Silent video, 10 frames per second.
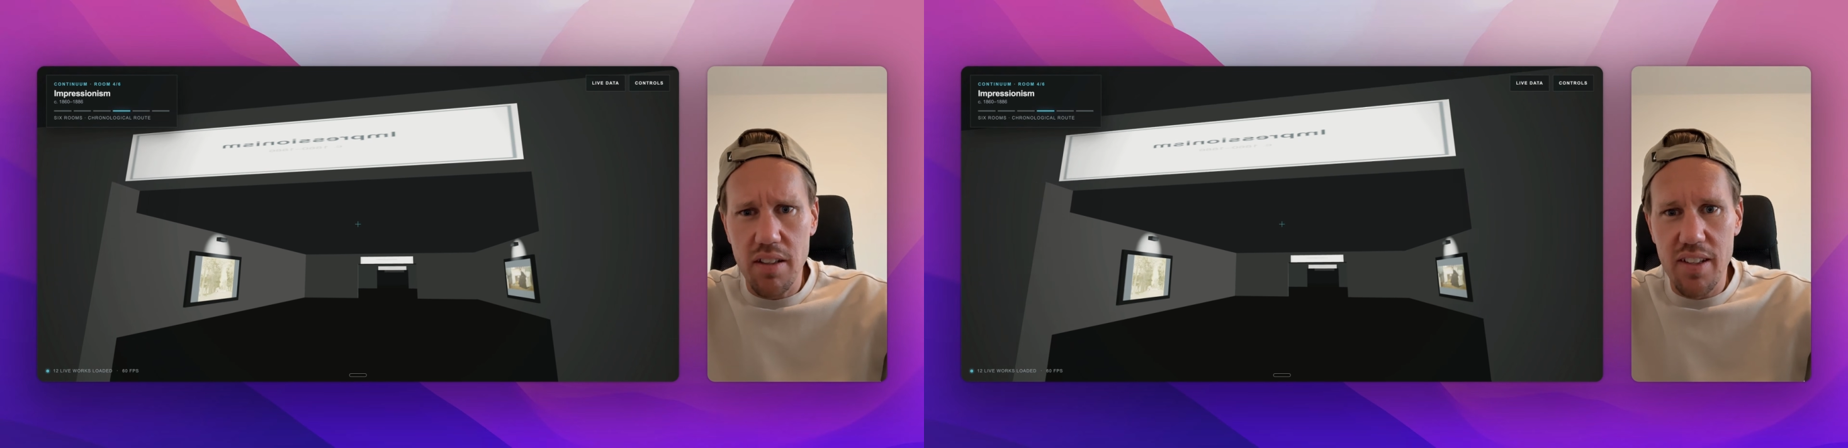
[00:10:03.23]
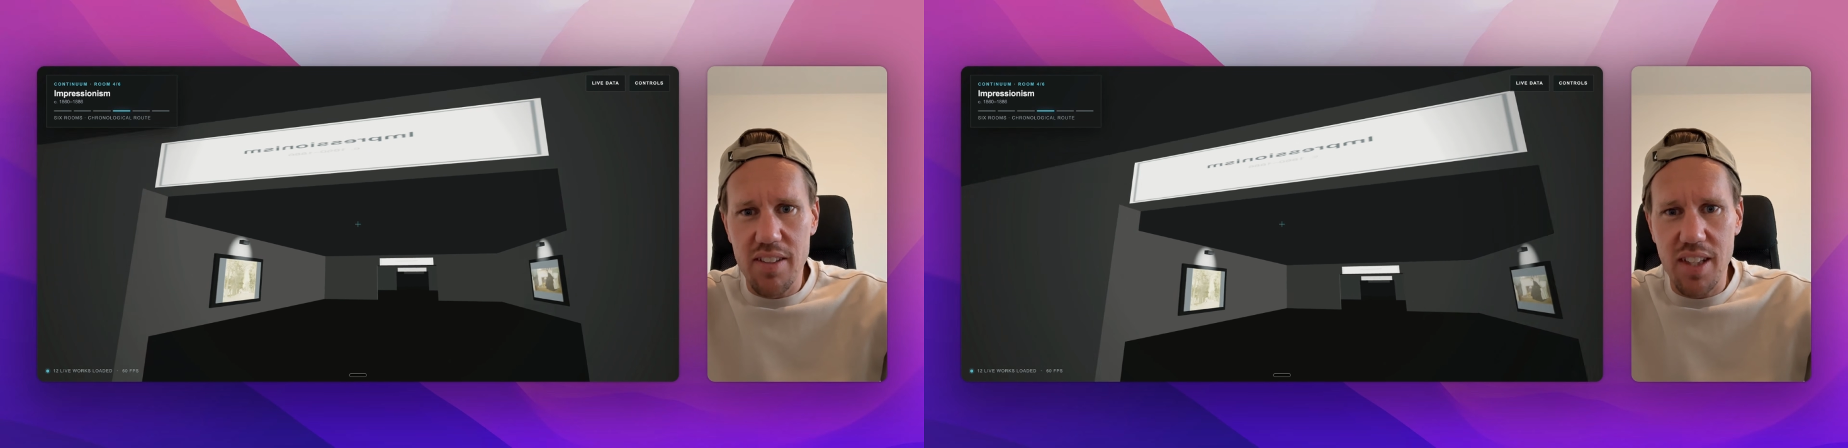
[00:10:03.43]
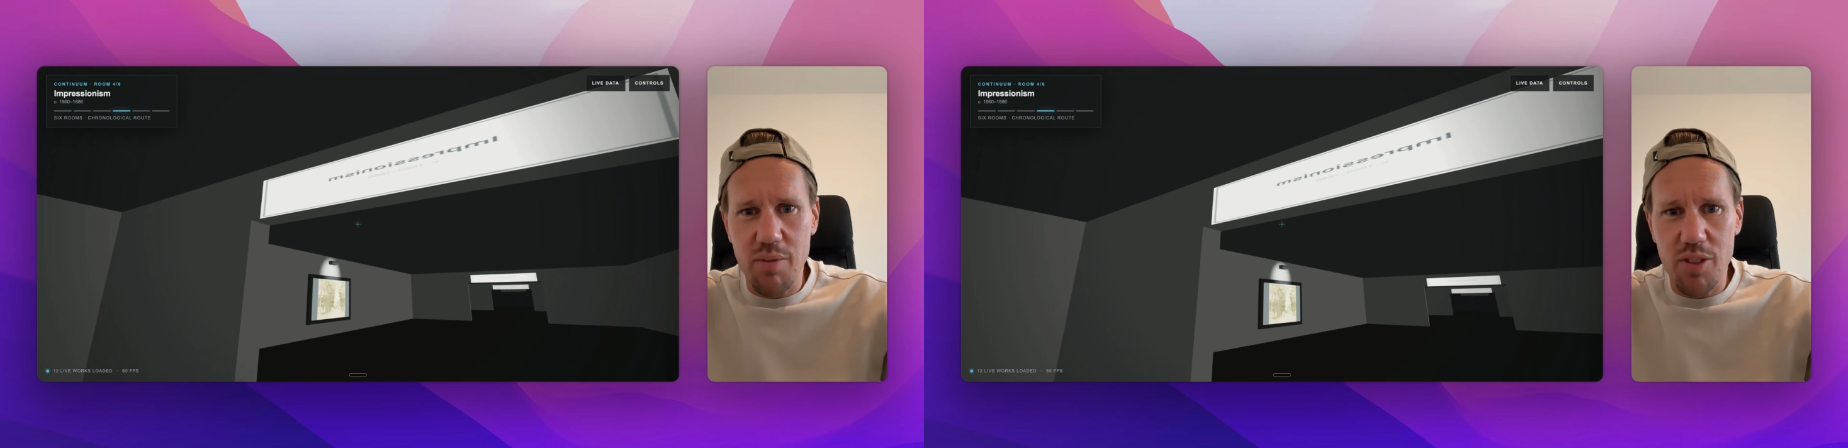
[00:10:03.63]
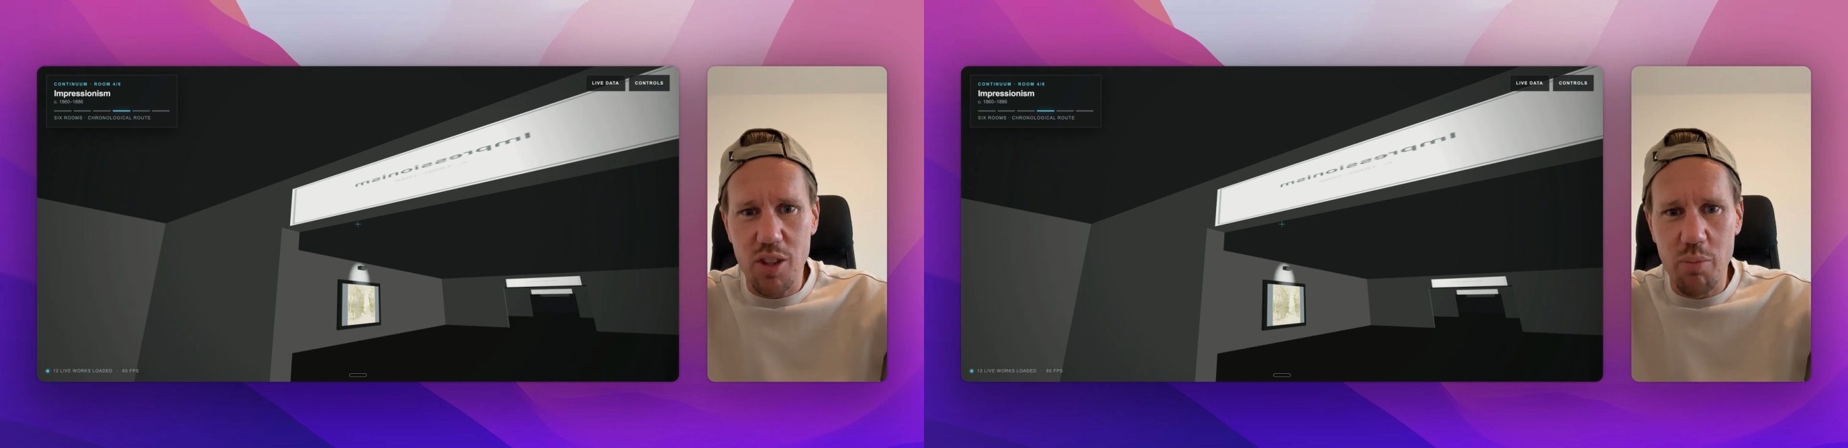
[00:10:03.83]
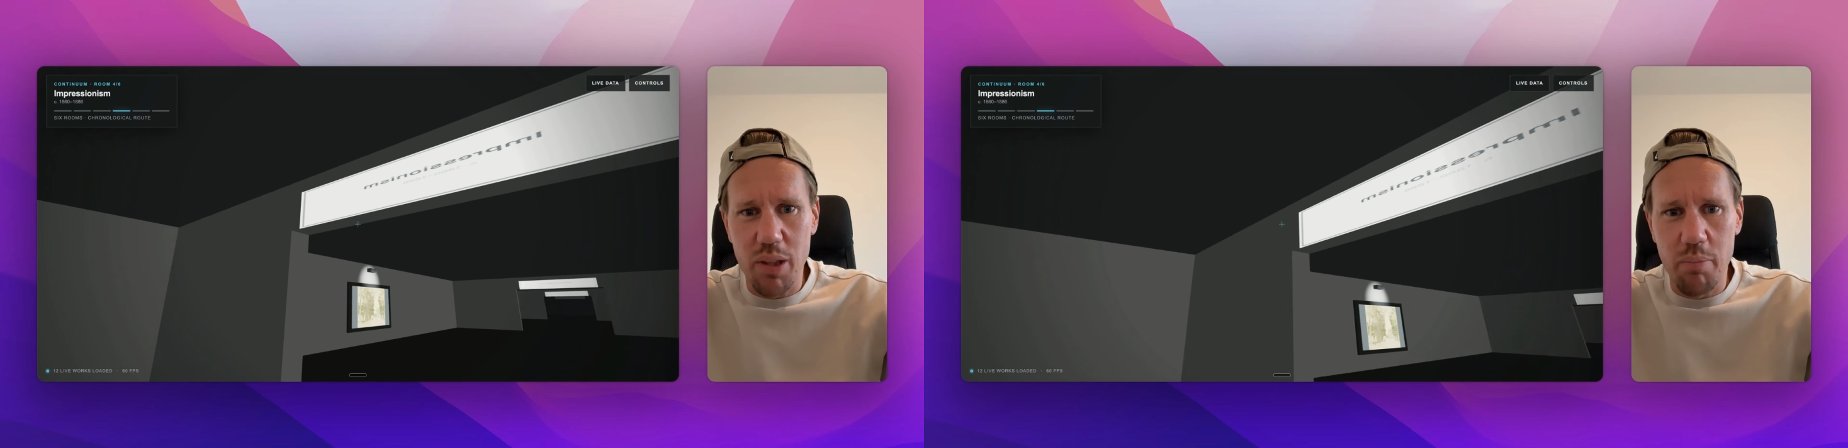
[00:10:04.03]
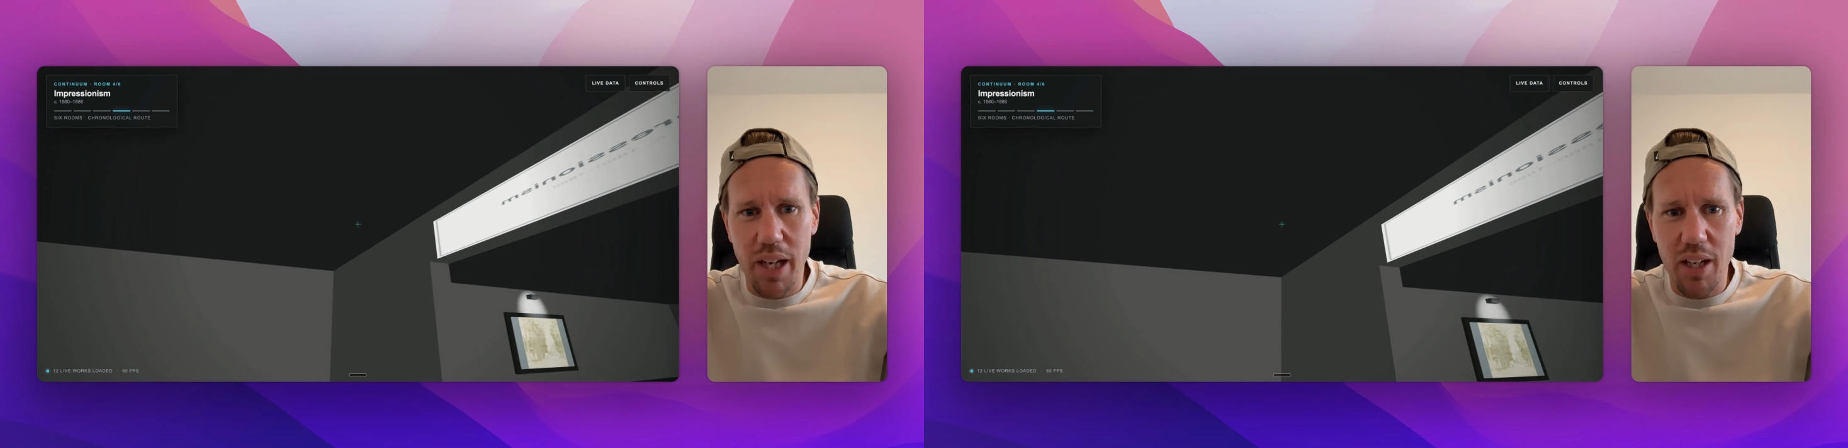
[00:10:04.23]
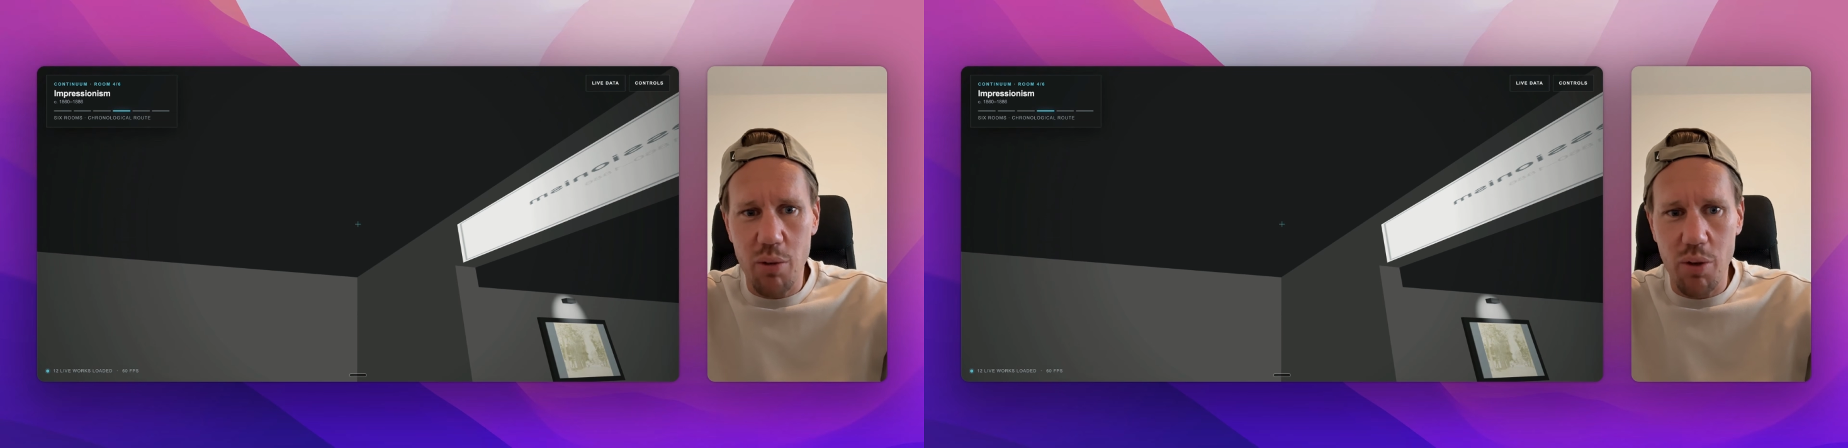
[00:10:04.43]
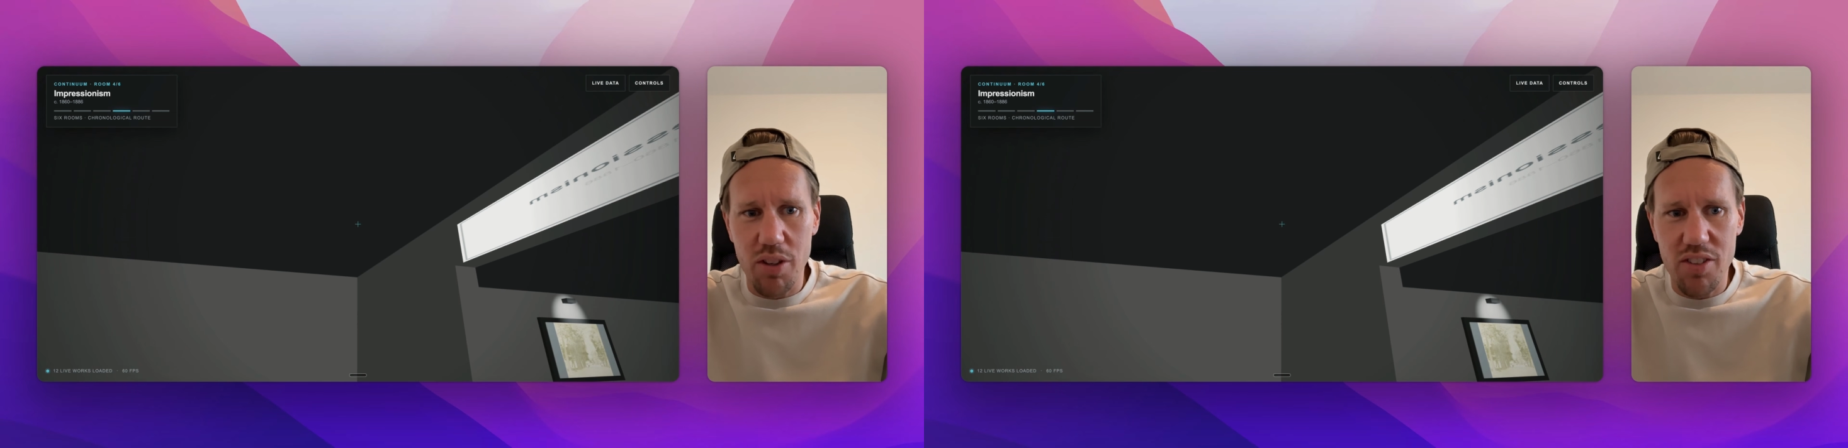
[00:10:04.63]
seems to be
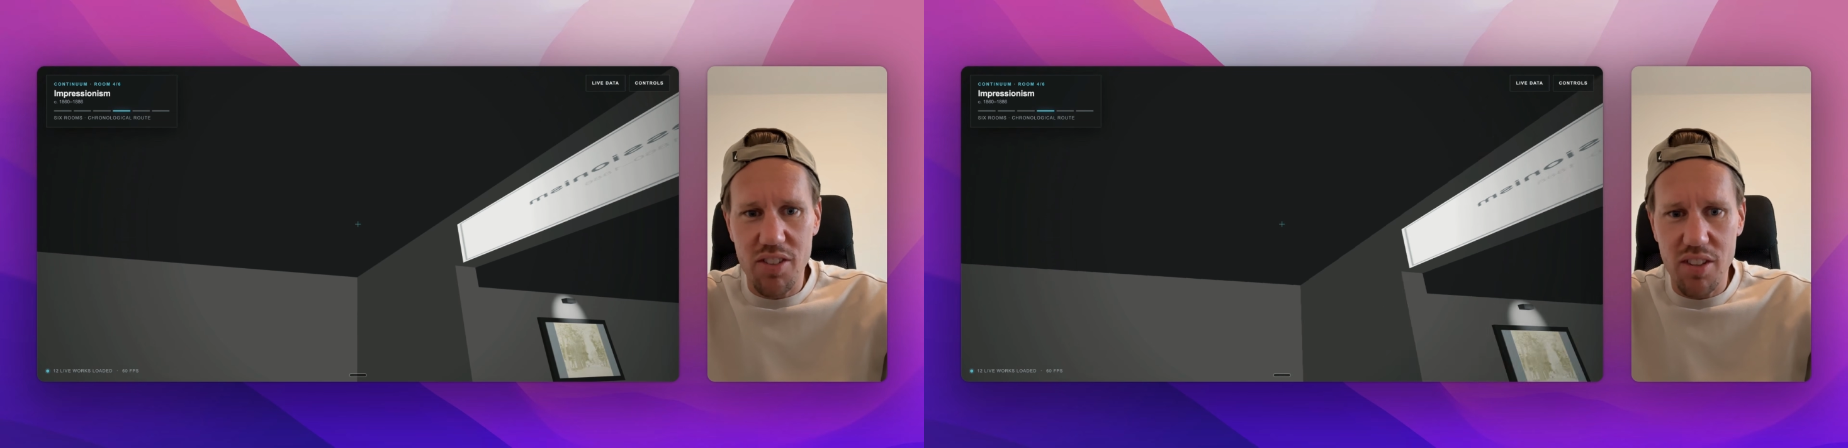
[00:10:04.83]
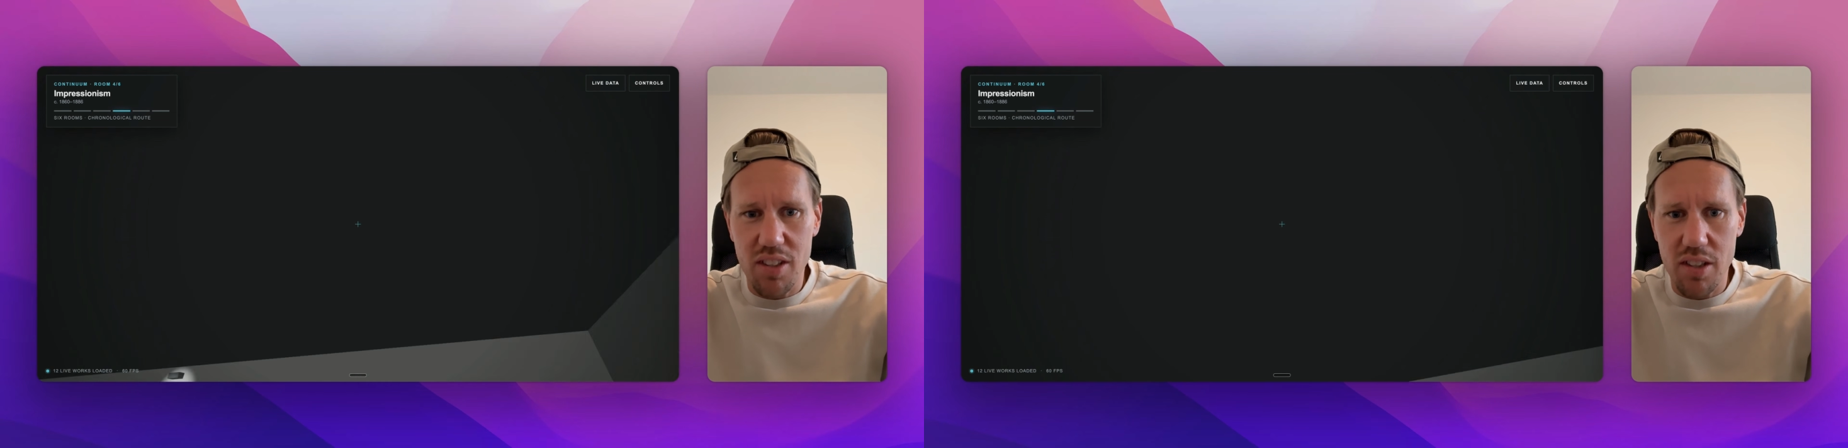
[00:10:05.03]
backwards.